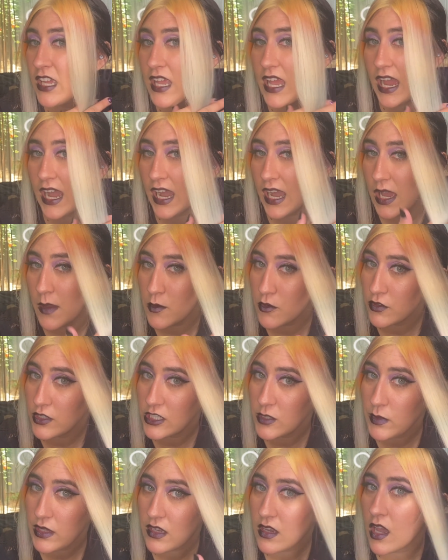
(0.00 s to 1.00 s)
I'm going
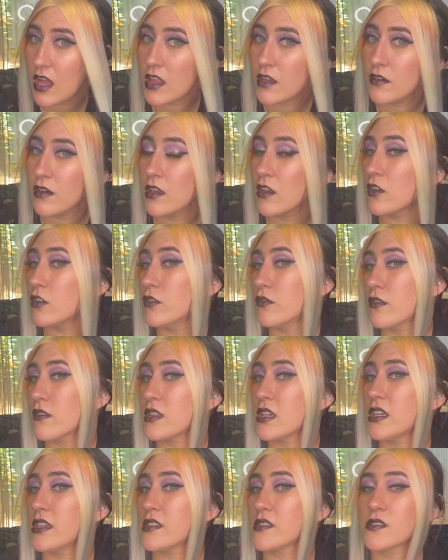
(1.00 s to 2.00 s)
to be coloring over
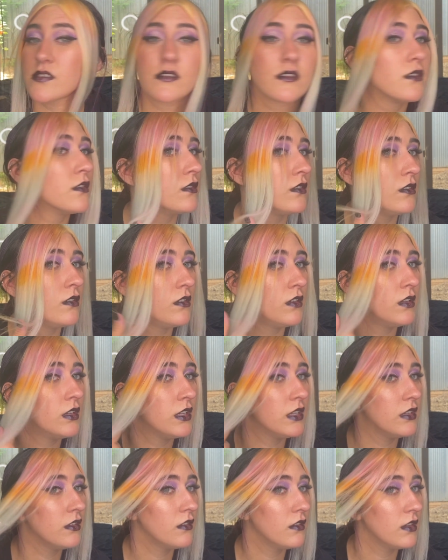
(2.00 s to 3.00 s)
this
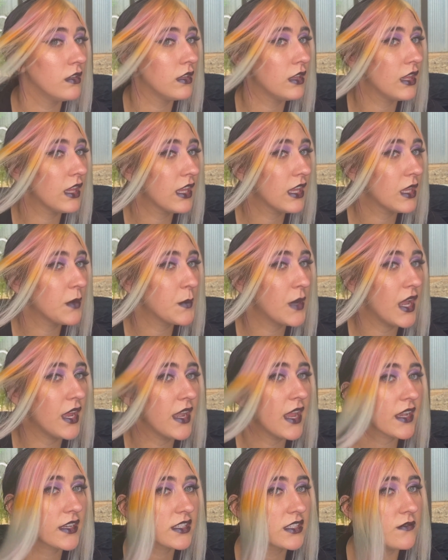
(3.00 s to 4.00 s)
in my
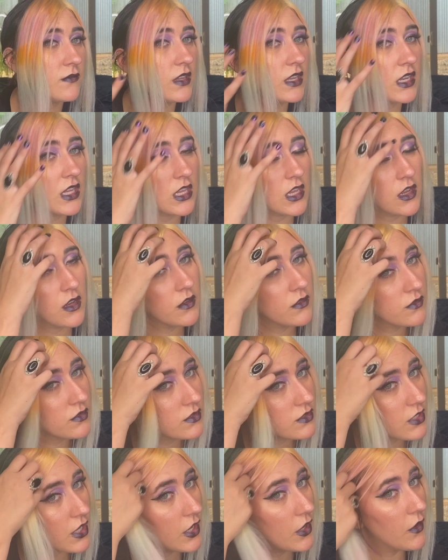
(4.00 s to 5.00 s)
next video,
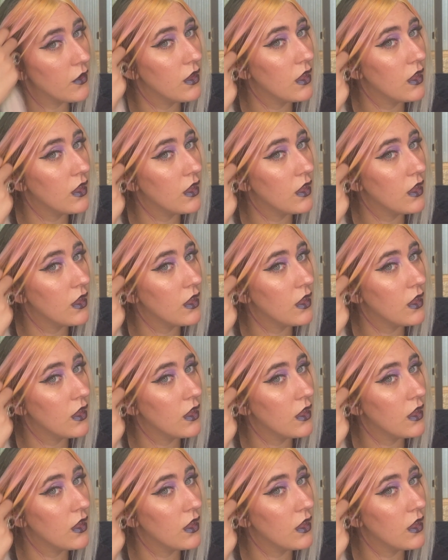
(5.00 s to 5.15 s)
so